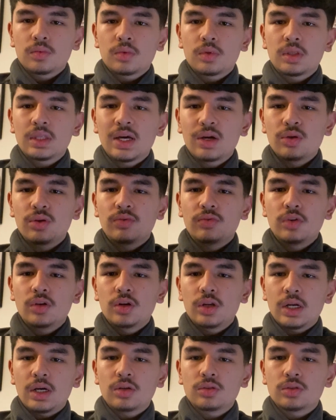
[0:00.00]
Now you've
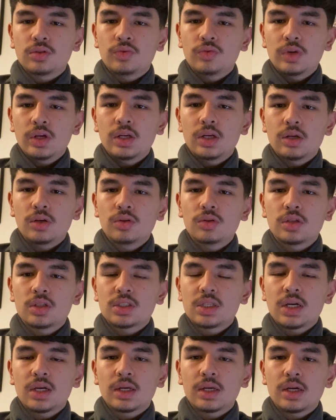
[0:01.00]
learned how to read and
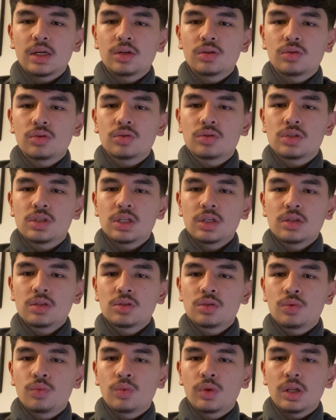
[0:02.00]
understand candlesticks,
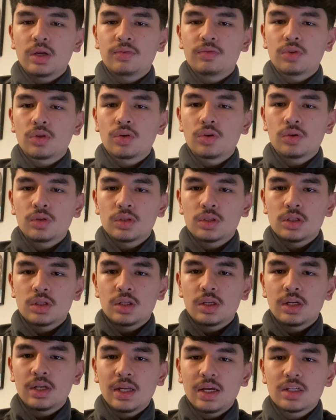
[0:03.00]
we'll have to go into the
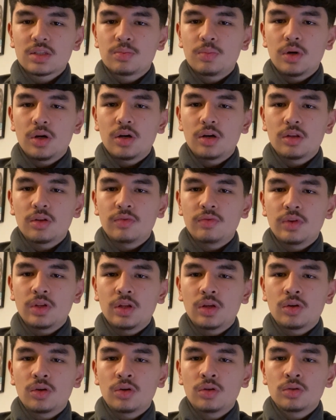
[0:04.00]
next part of the
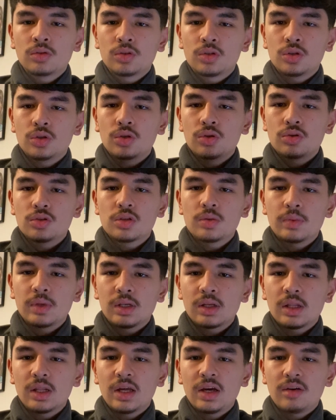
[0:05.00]
video to use them in
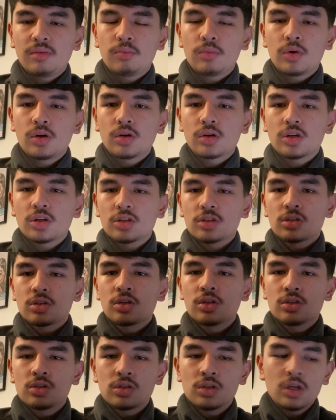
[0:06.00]
the live markets,
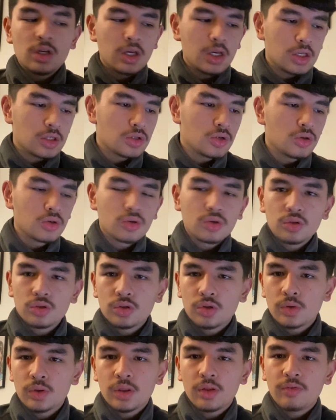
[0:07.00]
because it's all good
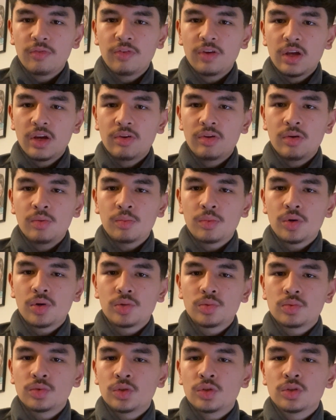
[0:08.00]
knowing the theory, but
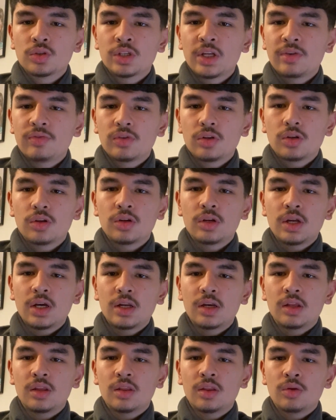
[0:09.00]
you'll never learn
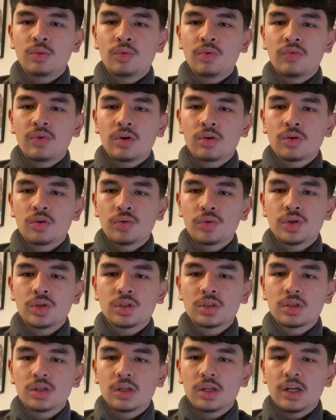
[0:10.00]
anything without going
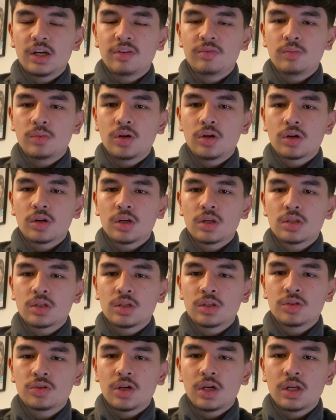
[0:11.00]
into the live markets and
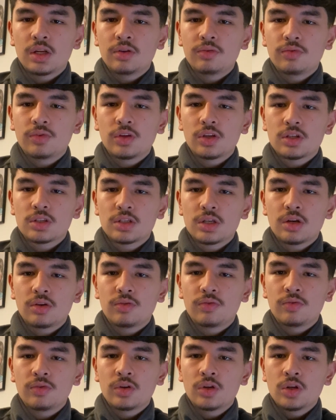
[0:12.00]
trying it for yourself.
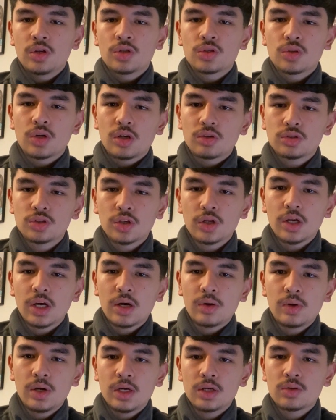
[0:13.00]
So I'll show you
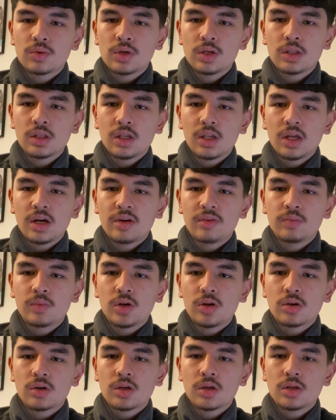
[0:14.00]
how I do it in the live
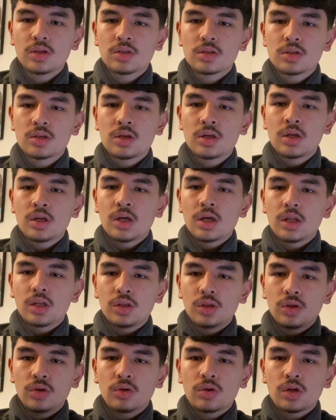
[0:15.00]
markets, and
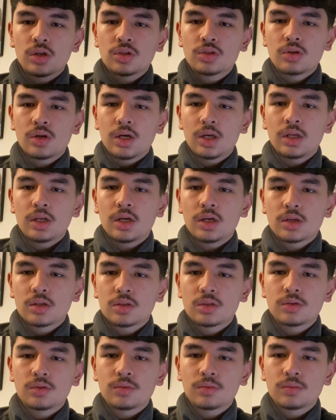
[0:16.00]
then you can try it next.